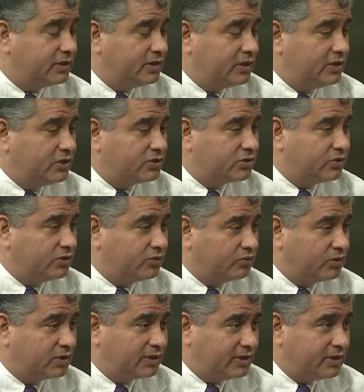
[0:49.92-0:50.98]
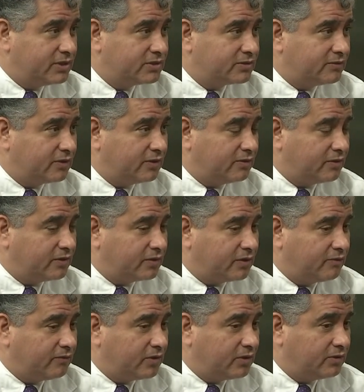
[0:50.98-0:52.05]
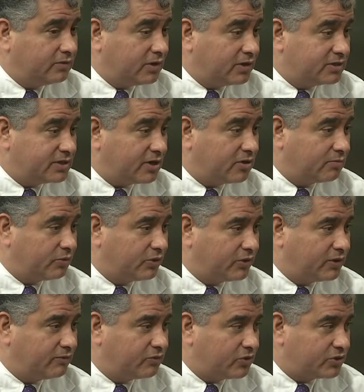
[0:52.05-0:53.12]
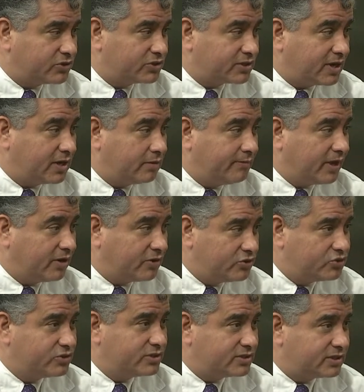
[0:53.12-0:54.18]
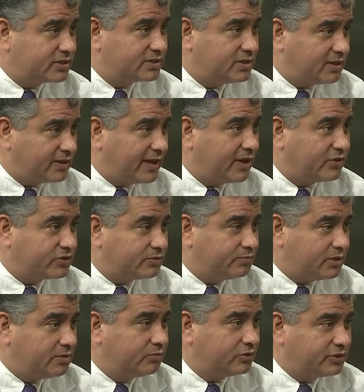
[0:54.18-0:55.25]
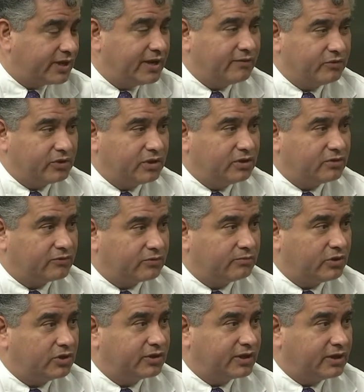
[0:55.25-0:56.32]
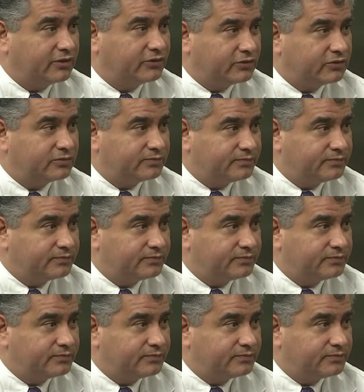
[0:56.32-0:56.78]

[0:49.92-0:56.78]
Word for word: Mm -hmm. So it really is a, a, a, terrible thing for our society. About 160,000 people die every year from lung cancer.